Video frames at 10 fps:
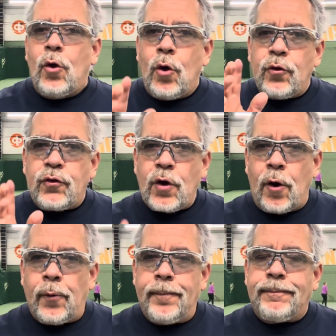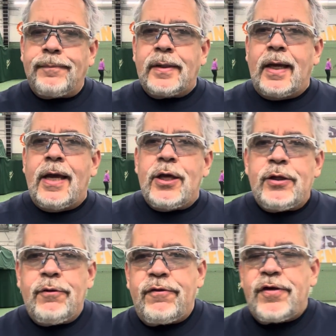So,
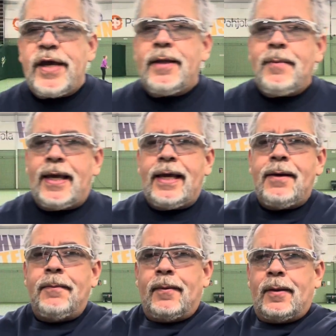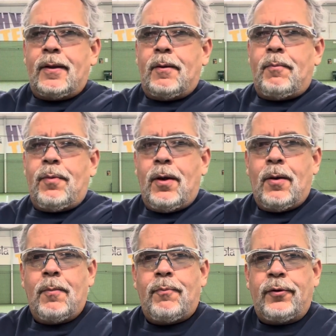you've seen me
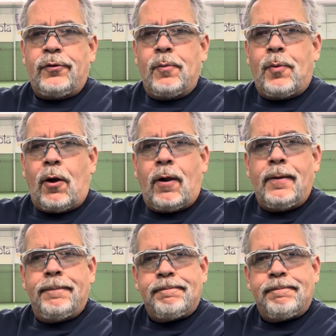put the ball